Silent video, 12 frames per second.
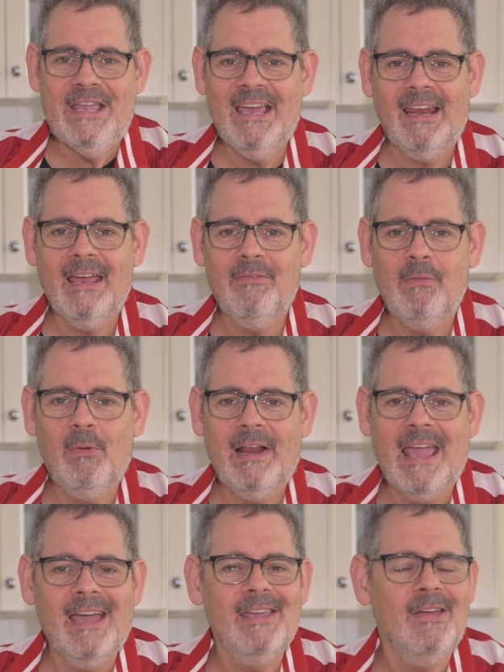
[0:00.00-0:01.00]
G'day everybody,
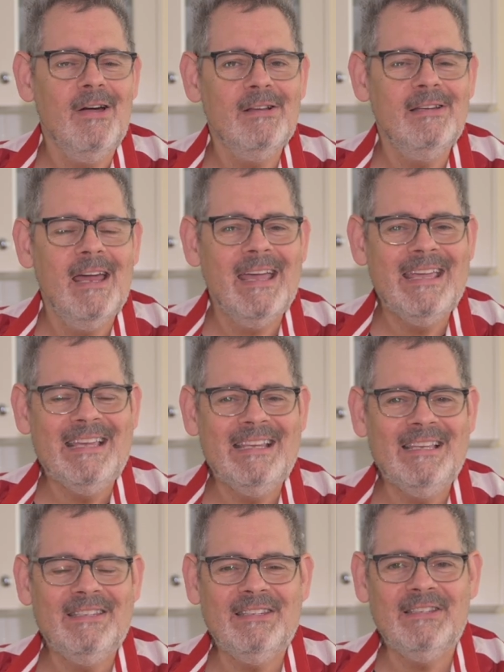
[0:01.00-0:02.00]
how are you going today? It
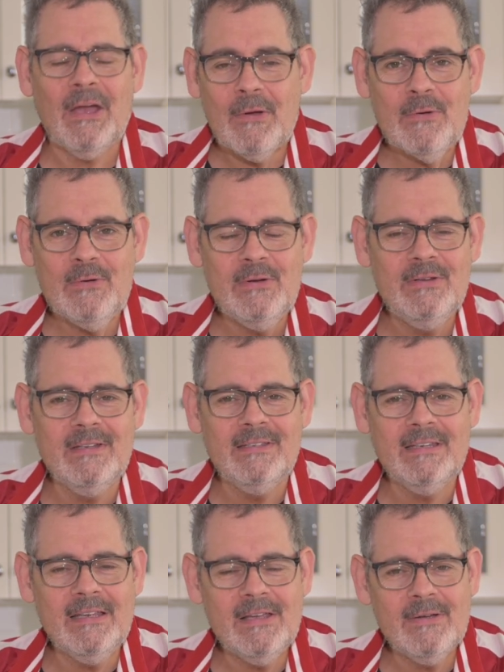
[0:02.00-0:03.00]
is so good to
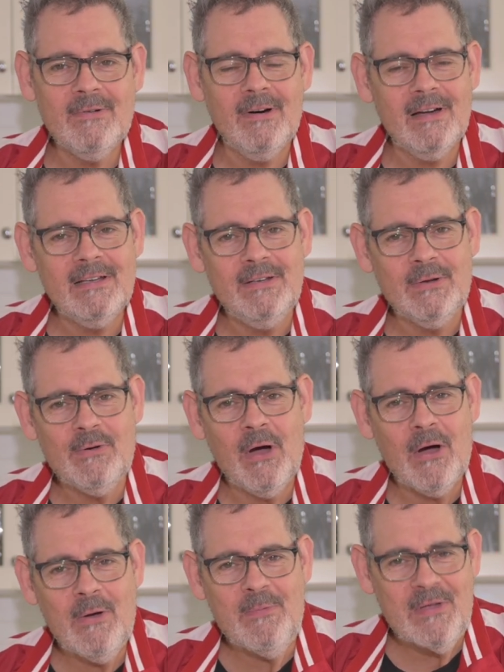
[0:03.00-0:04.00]
see you. I do
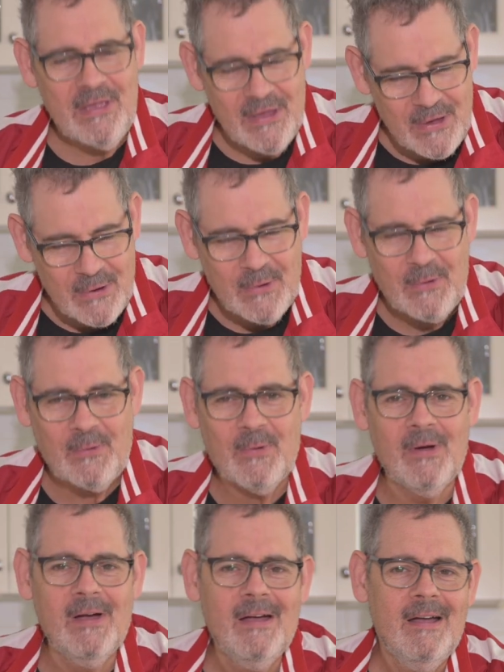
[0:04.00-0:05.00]
hope
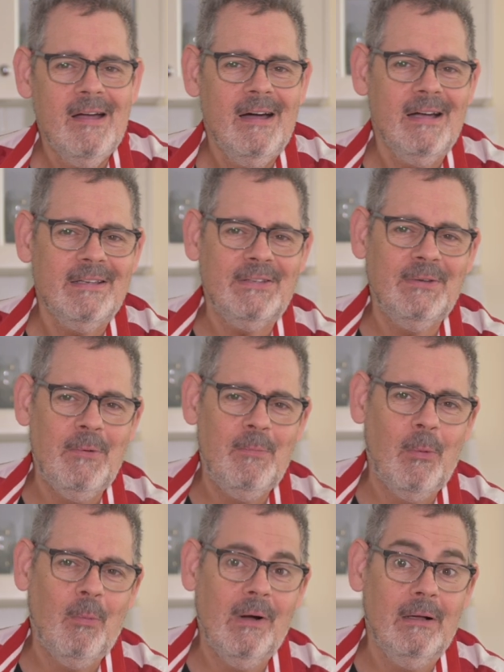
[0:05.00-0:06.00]
you are
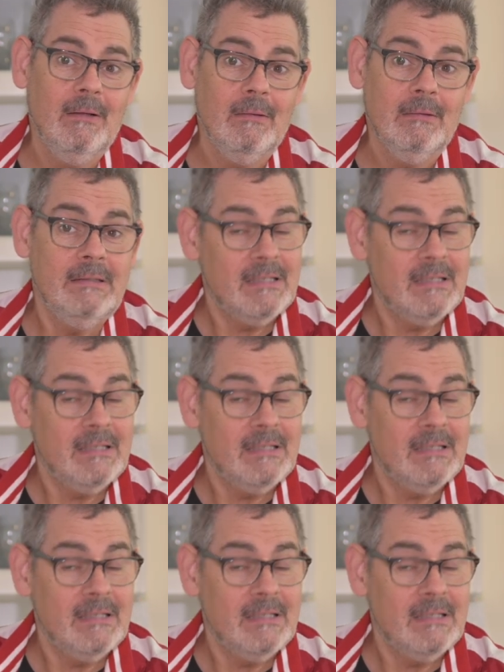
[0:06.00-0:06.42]
super well.